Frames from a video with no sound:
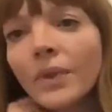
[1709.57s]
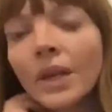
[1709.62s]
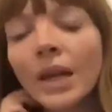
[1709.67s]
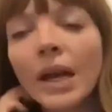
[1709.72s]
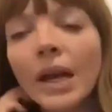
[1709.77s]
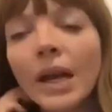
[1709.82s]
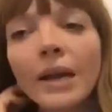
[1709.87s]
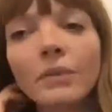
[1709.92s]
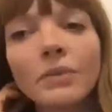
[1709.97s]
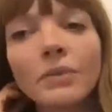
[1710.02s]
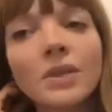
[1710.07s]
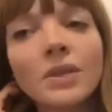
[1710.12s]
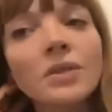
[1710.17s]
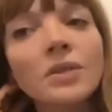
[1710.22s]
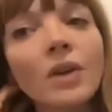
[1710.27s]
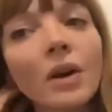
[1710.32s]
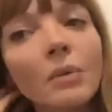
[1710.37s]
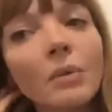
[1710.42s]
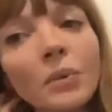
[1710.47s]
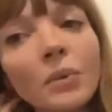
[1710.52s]
And we
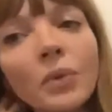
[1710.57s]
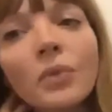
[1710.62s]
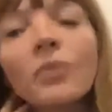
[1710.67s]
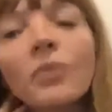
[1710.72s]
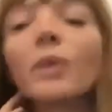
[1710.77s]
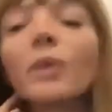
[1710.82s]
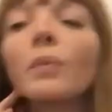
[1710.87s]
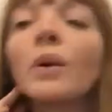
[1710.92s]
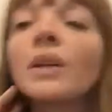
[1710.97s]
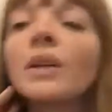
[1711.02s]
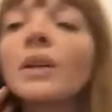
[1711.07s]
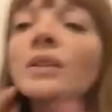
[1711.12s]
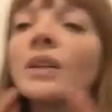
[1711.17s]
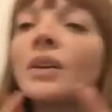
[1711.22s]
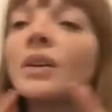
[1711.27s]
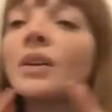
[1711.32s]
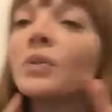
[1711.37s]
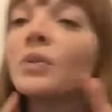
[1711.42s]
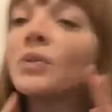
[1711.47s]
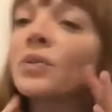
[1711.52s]
start moving.
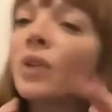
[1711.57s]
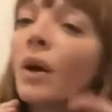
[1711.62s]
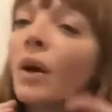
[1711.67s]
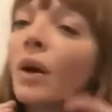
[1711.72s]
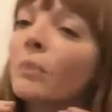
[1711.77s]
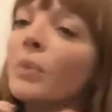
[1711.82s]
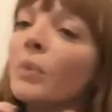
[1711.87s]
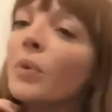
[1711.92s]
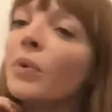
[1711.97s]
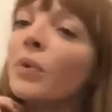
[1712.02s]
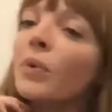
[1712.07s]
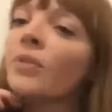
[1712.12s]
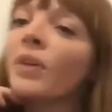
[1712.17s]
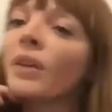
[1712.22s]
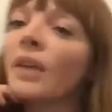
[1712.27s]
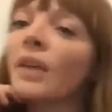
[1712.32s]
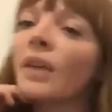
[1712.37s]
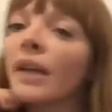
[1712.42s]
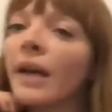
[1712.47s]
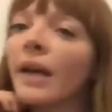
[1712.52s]
You start
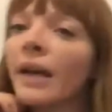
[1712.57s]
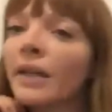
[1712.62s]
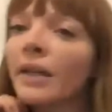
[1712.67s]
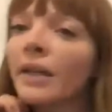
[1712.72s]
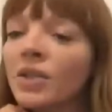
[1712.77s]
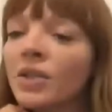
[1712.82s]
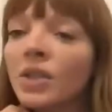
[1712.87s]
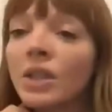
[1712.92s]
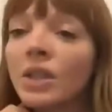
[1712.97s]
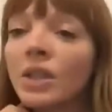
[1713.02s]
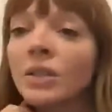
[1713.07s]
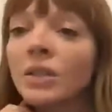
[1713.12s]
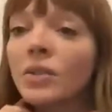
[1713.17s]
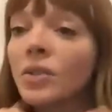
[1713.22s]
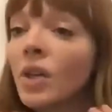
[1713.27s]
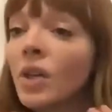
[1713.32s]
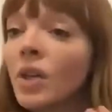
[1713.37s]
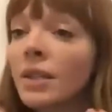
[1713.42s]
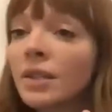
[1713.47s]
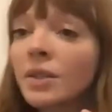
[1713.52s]
moving that energy
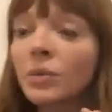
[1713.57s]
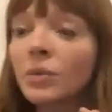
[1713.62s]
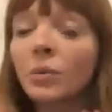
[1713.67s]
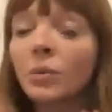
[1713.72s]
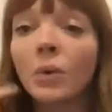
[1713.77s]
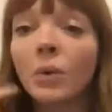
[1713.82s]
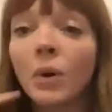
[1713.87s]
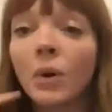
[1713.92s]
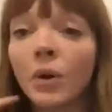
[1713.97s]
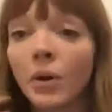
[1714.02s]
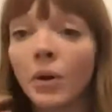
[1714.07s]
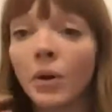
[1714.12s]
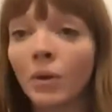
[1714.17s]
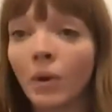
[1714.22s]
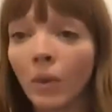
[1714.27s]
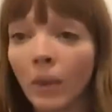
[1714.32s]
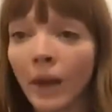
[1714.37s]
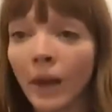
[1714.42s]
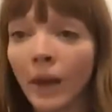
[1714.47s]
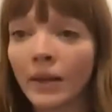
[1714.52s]
just through your
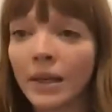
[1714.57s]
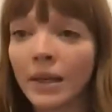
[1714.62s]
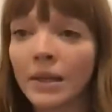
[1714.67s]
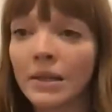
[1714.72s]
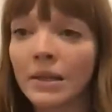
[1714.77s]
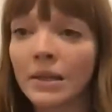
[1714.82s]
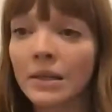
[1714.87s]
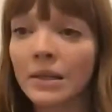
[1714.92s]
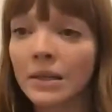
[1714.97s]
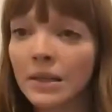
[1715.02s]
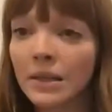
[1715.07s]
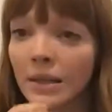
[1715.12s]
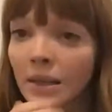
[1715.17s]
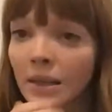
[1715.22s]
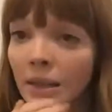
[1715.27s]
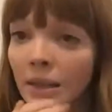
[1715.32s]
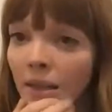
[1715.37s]
awareness,